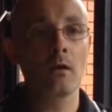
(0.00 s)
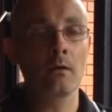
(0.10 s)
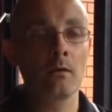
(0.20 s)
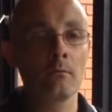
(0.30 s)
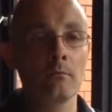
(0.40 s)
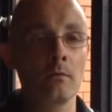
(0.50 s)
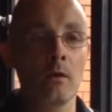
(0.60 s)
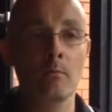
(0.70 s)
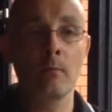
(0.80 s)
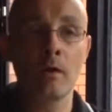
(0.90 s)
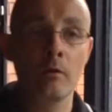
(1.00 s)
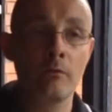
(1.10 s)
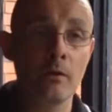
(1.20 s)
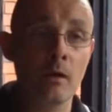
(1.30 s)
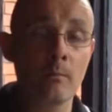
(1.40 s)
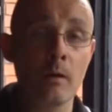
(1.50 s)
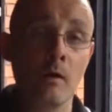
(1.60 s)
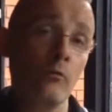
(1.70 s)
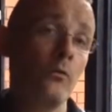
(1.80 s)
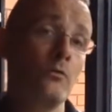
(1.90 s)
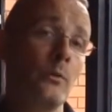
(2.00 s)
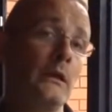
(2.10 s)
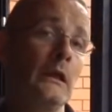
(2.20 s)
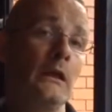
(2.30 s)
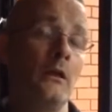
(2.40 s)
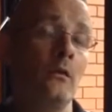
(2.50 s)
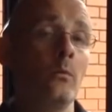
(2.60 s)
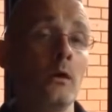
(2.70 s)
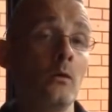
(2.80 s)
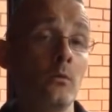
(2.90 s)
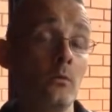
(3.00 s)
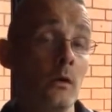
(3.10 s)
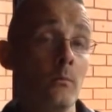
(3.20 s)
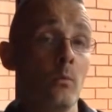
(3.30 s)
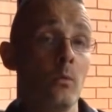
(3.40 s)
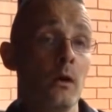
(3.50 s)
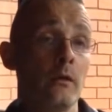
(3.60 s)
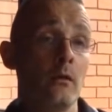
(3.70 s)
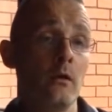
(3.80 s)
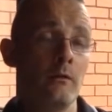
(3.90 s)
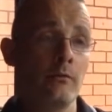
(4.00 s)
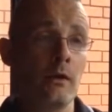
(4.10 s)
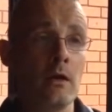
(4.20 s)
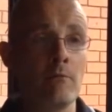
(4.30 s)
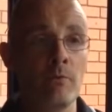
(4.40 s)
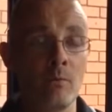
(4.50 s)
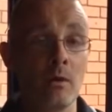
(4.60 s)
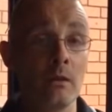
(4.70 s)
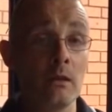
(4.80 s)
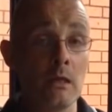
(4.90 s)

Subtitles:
don't matter if you're number 128 in the world or number 1. I think everyone